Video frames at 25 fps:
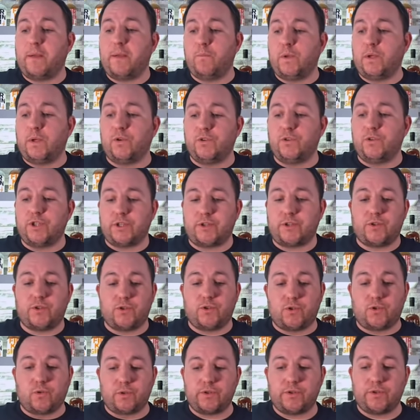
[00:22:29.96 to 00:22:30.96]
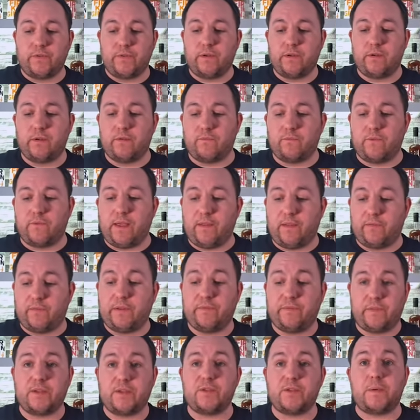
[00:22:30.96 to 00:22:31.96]
meant we could just source the
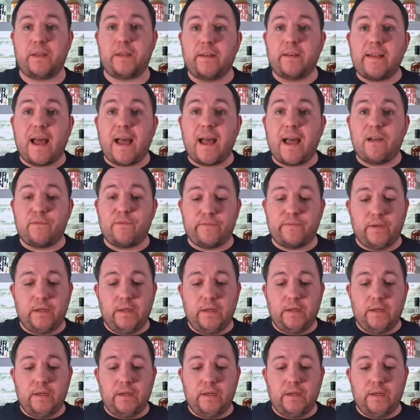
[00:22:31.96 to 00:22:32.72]
relevant things we didn't have.